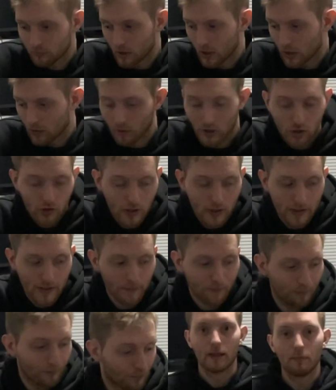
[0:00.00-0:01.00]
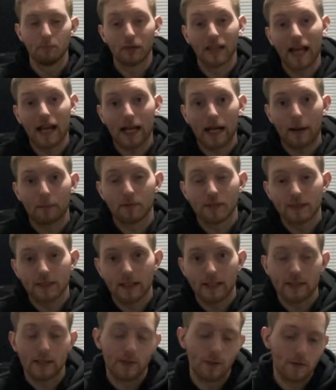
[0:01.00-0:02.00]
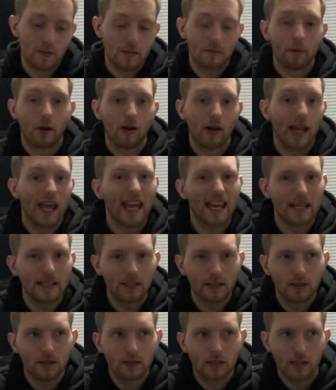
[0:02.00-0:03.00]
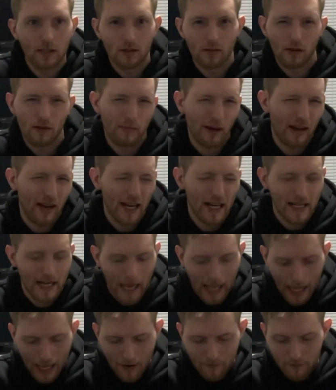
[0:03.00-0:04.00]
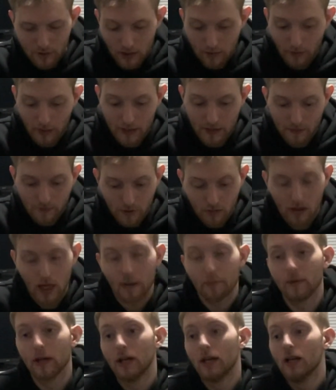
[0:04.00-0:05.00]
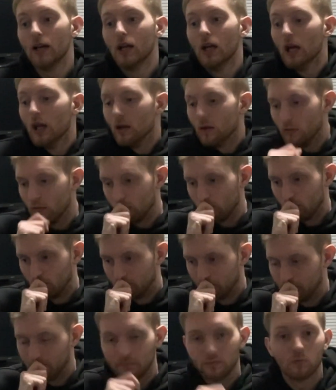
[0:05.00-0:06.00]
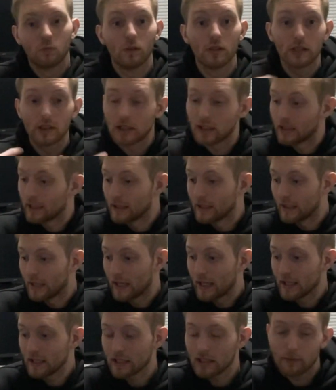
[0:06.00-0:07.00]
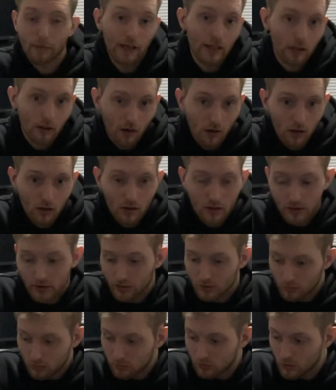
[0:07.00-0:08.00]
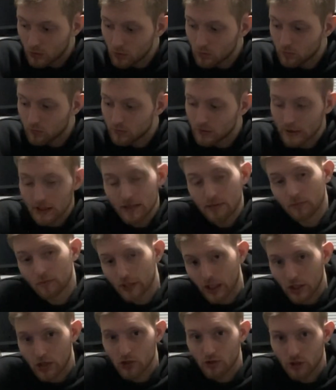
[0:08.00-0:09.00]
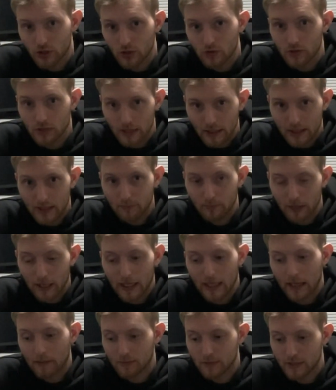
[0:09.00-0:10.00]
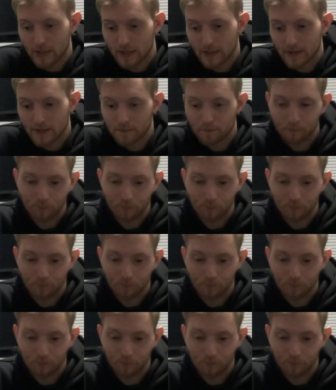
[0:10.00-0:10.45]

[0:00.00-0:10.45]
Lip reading: ray tracing. In Black Ops 6, it uses about 8 to about 8.5 gigabytes of VRAM, which in an 8 gigabyte card, you do see some texture issues in Black Ops 6.